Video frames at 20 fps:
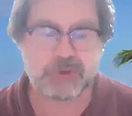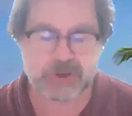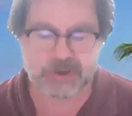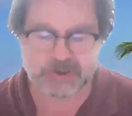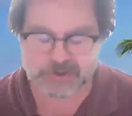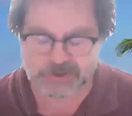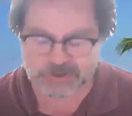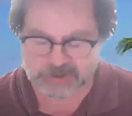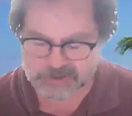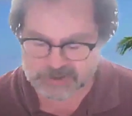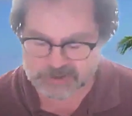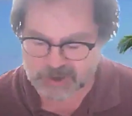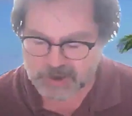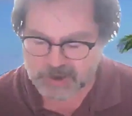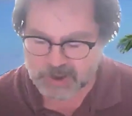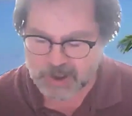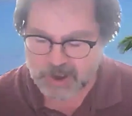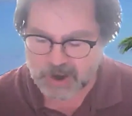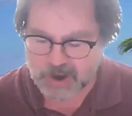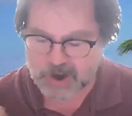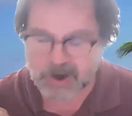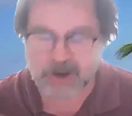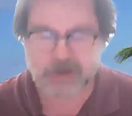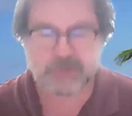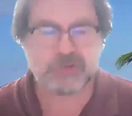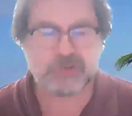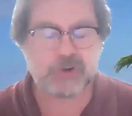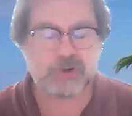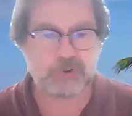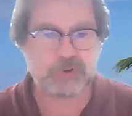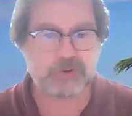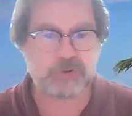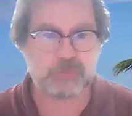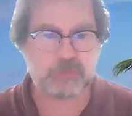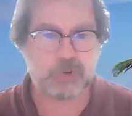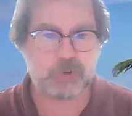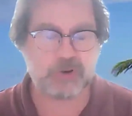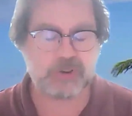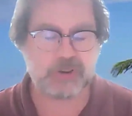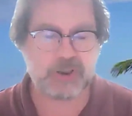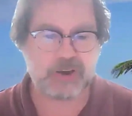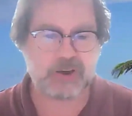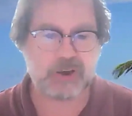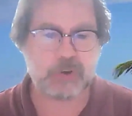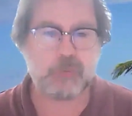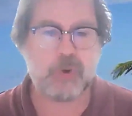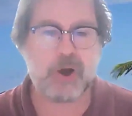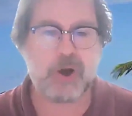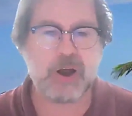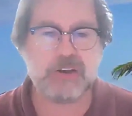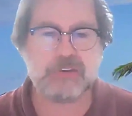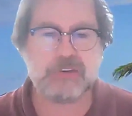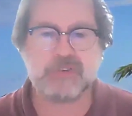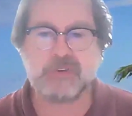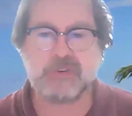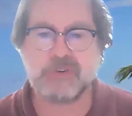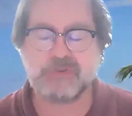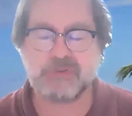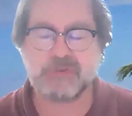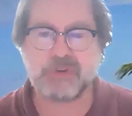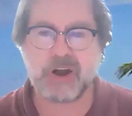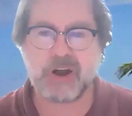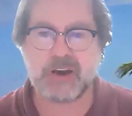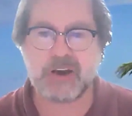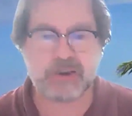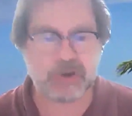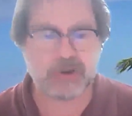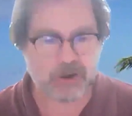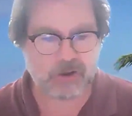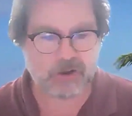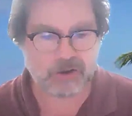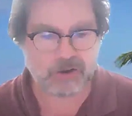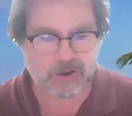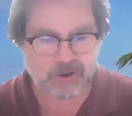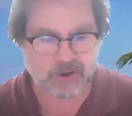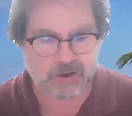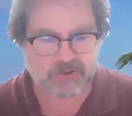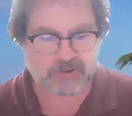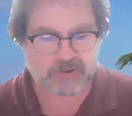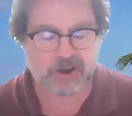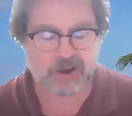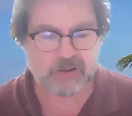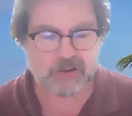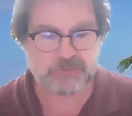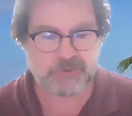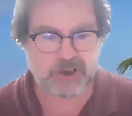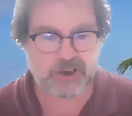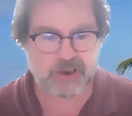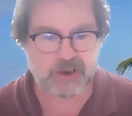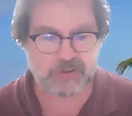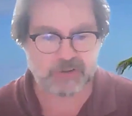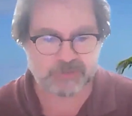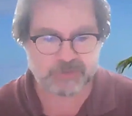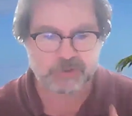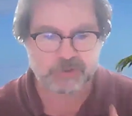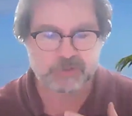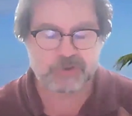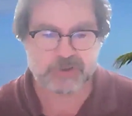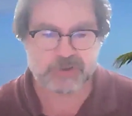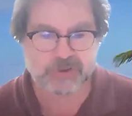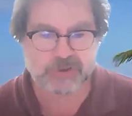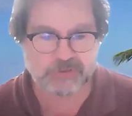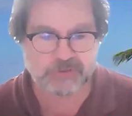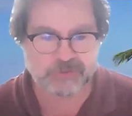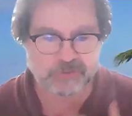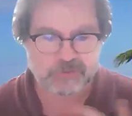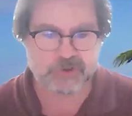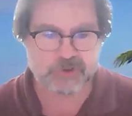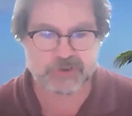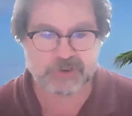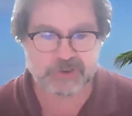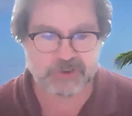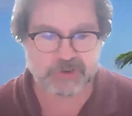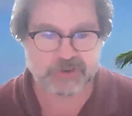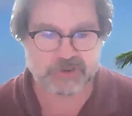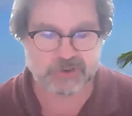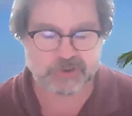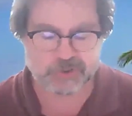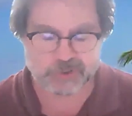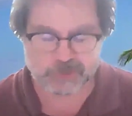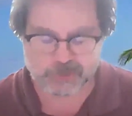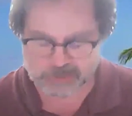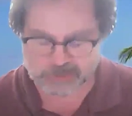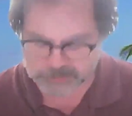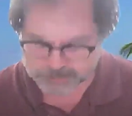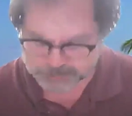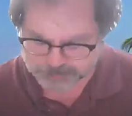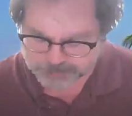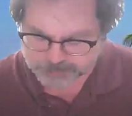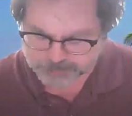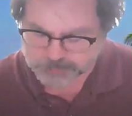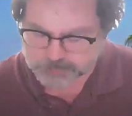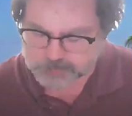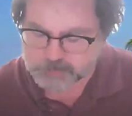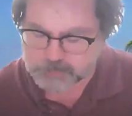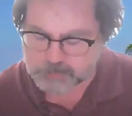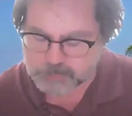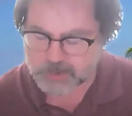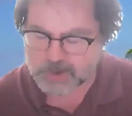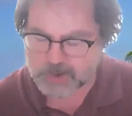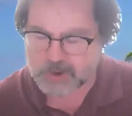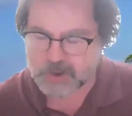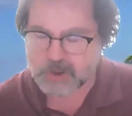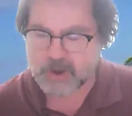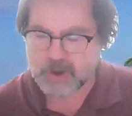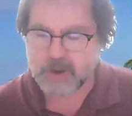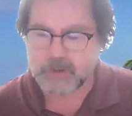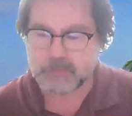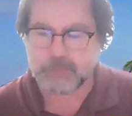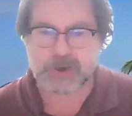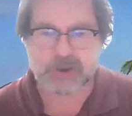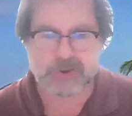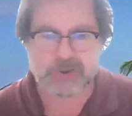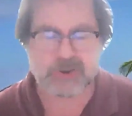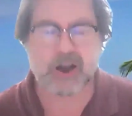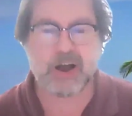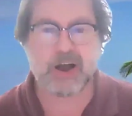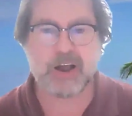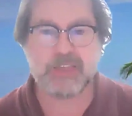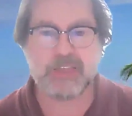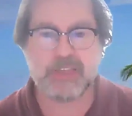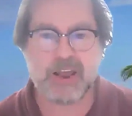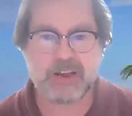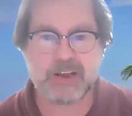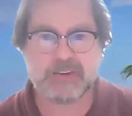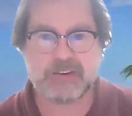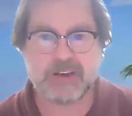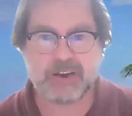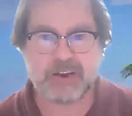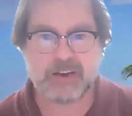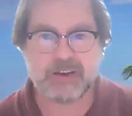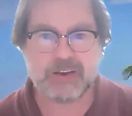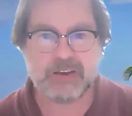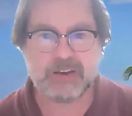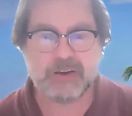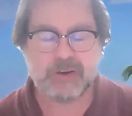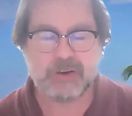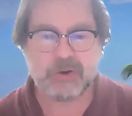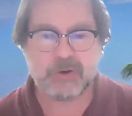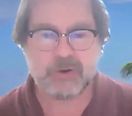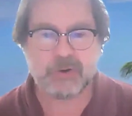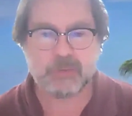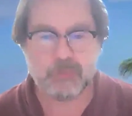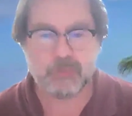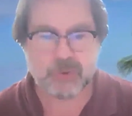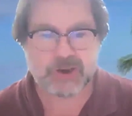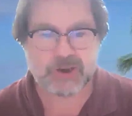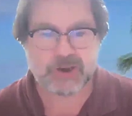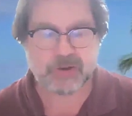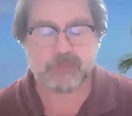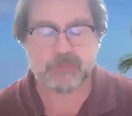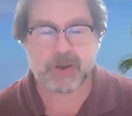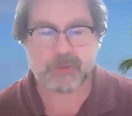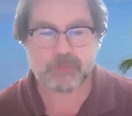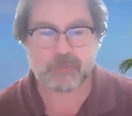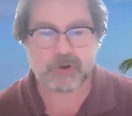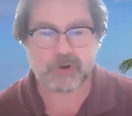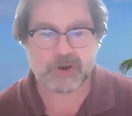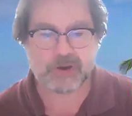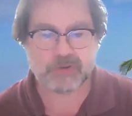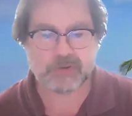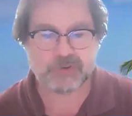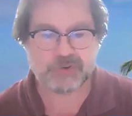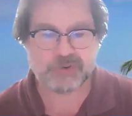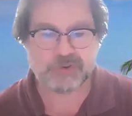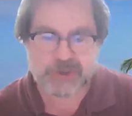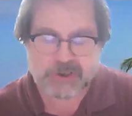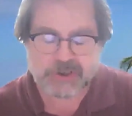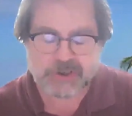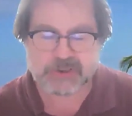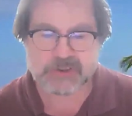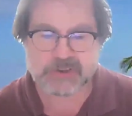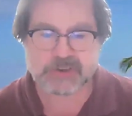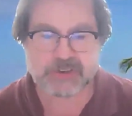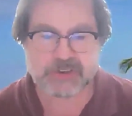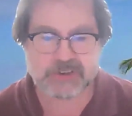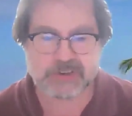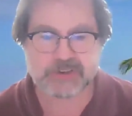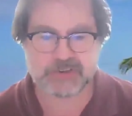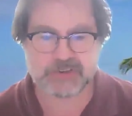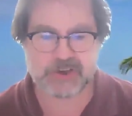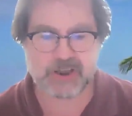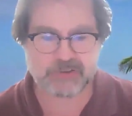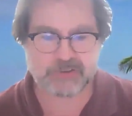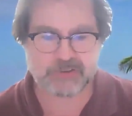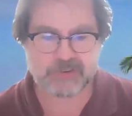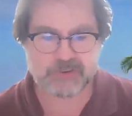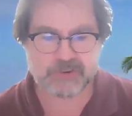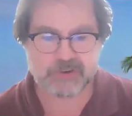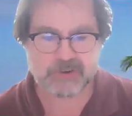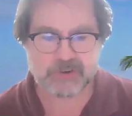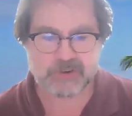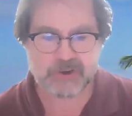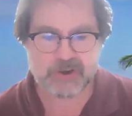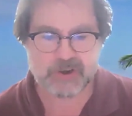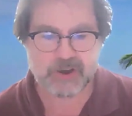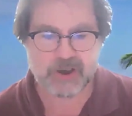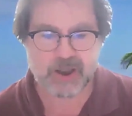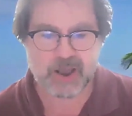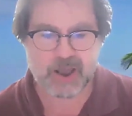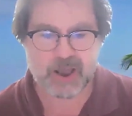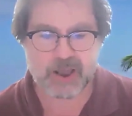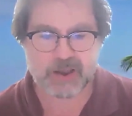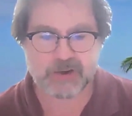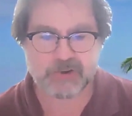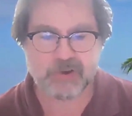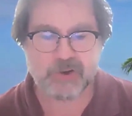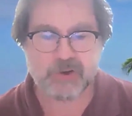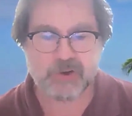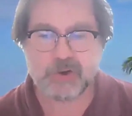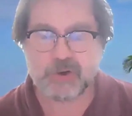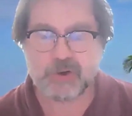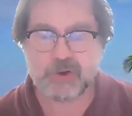relations, I try to explore that. Now, why is Good Friday a tough day for Christians and Jews? Because on that day, we commemorate Jesus's death. And